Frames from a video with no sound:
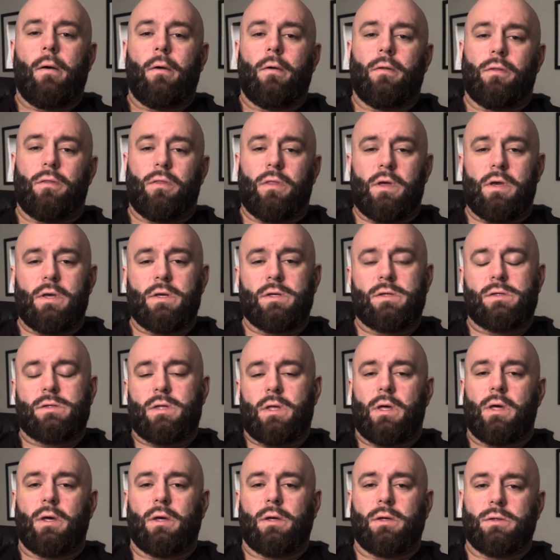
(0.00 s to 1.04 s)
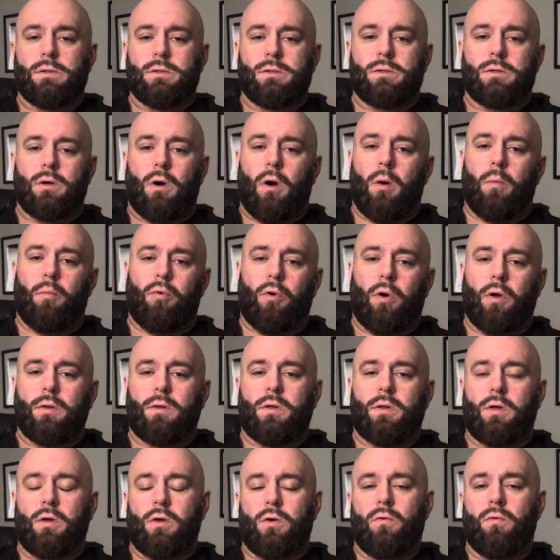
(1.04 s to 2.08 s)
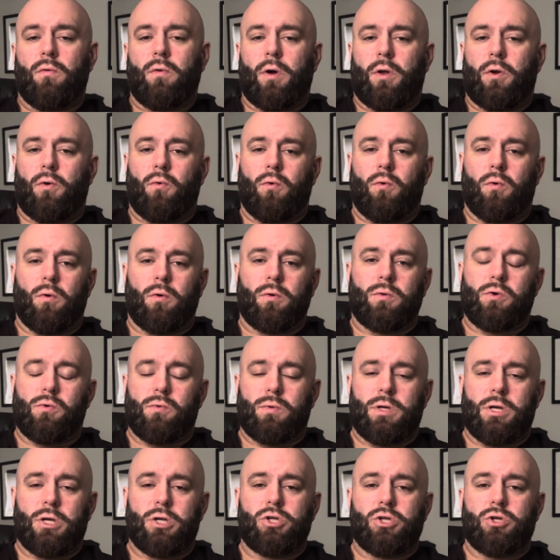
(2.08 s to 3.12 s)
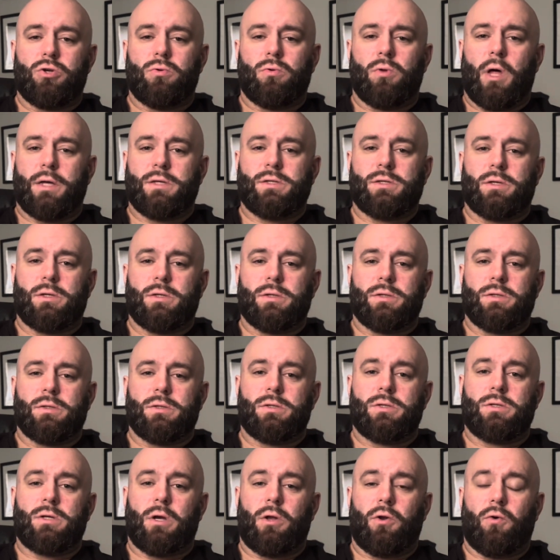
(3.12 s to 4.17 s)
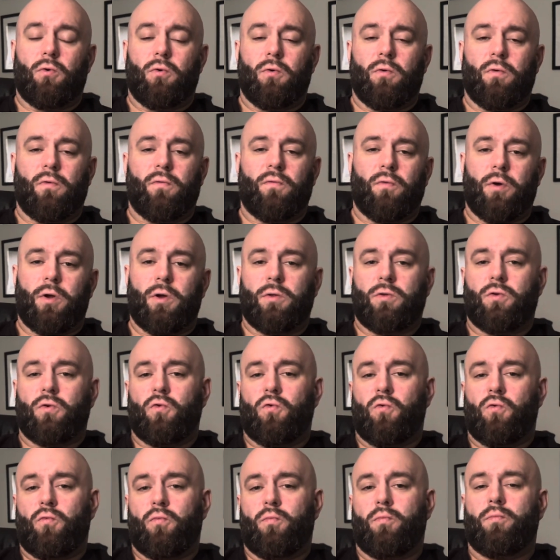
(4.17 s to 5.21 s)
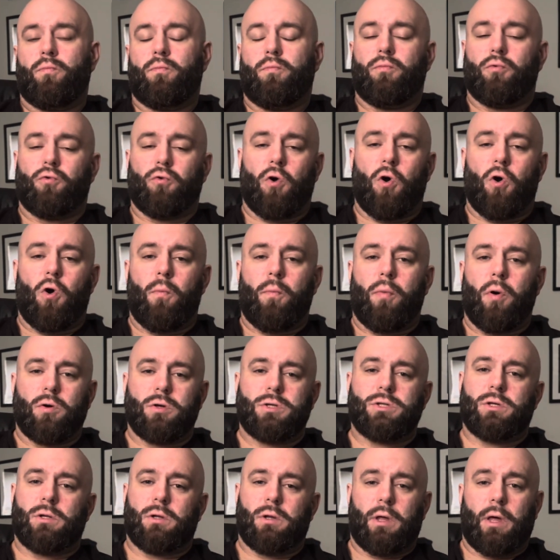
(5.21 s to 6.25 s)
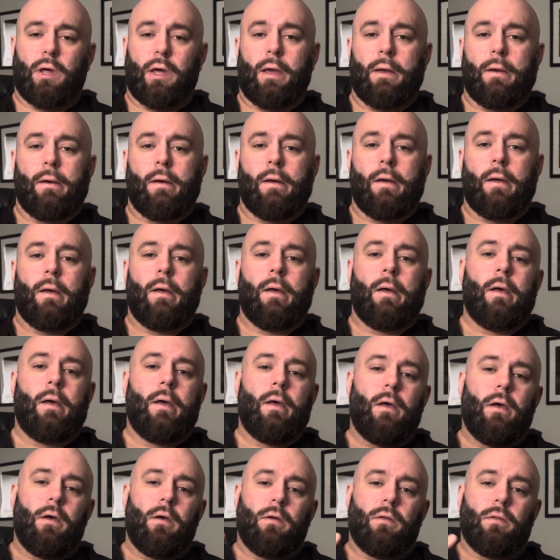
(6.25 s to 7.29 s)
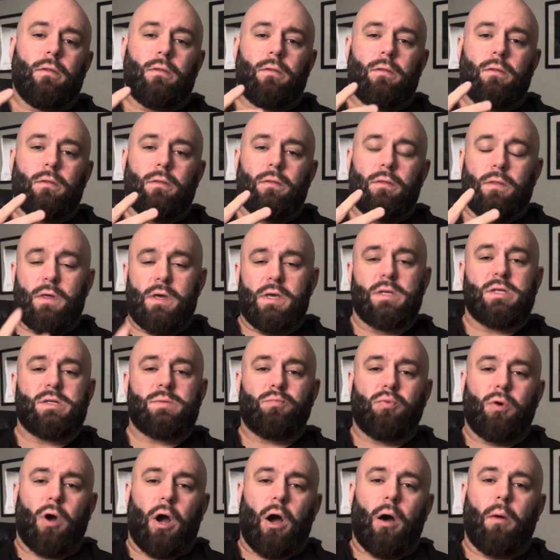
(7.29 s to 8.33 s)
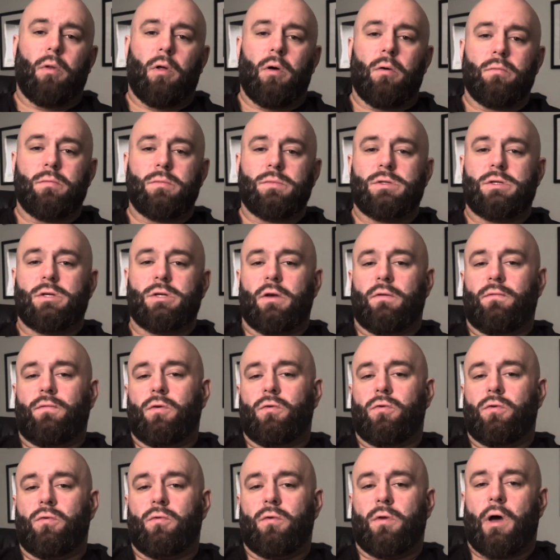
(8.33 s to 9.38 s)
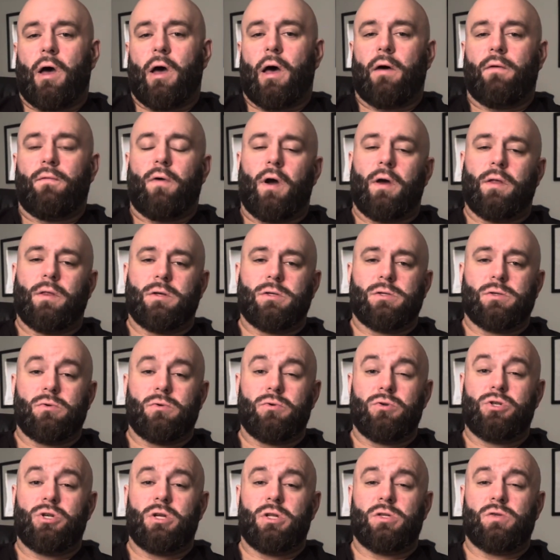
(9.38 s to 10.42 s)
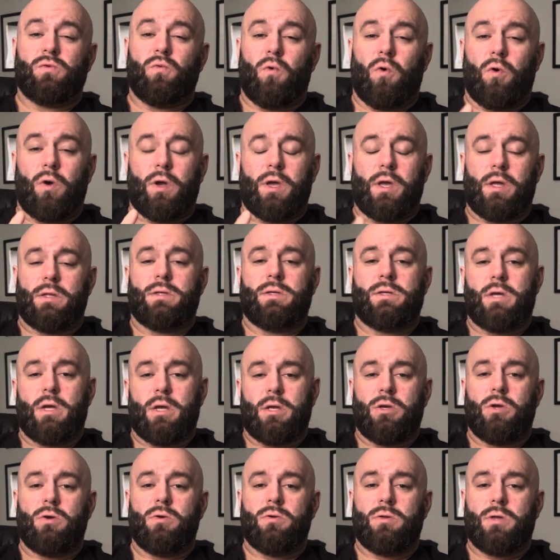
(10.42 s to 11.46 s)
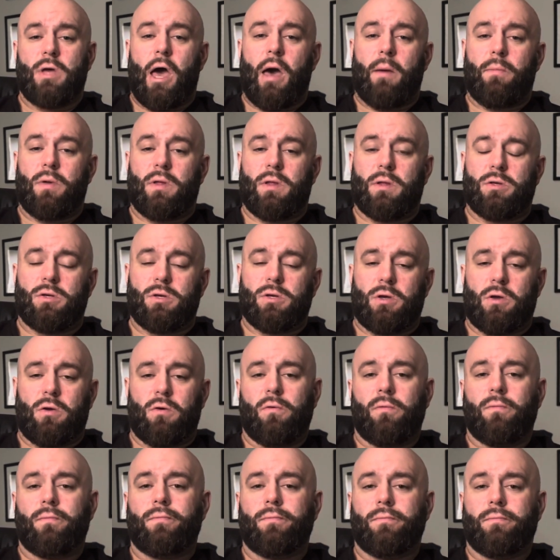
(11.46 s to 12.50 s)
These things are brought to you in order to teach you lessons, in order for you to grow personally. These problems, if you do not find the solutions, will continue to happen to you.